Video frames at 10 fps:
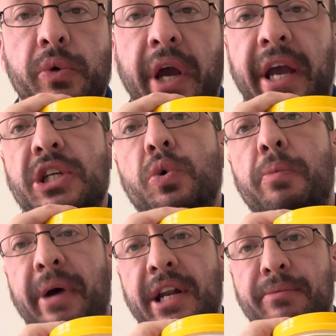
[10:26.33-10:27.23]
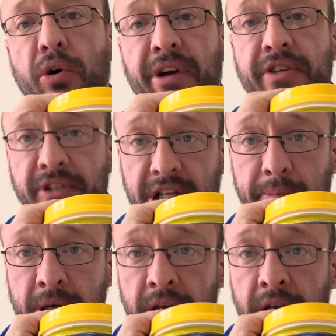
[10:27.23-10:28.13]
get into a better, more restful sleep.
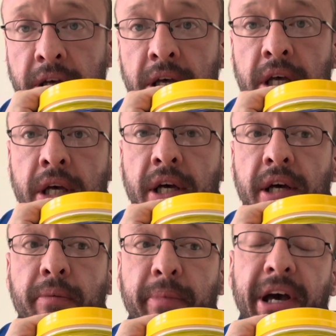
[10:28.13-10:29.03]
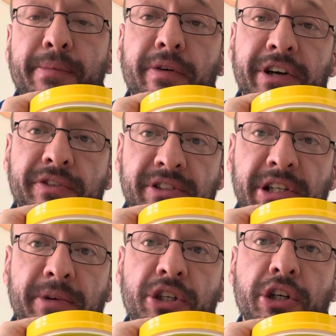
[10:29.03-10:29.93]
Better, more restful
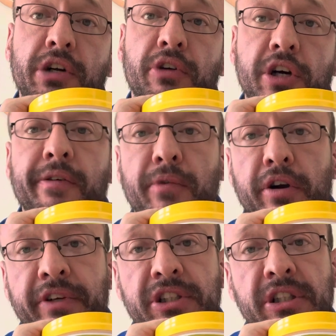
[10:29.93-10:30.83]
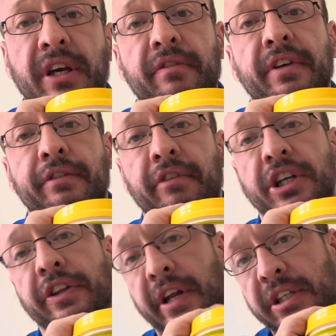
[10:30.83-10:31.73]
sleep means you're going to recover more efficiently and feel
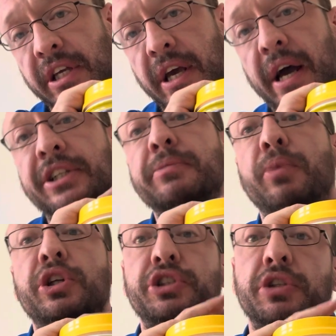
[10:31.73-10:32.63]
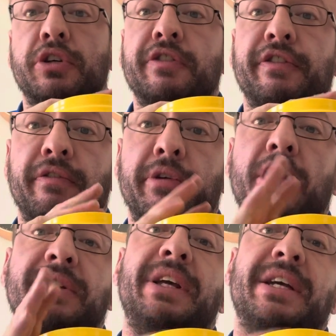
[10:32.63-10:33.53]
fresher the next day, and your body's going to recover from
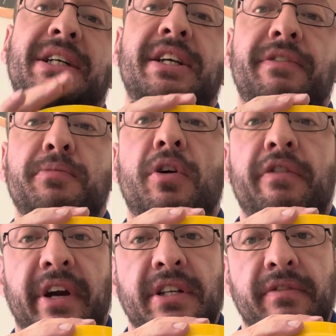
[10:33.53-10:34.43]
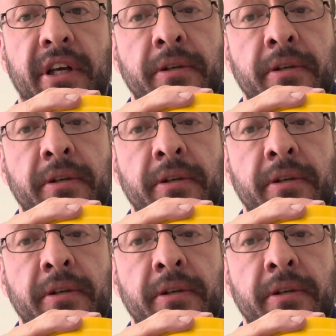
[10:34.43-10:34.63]
the day's activities more effectively.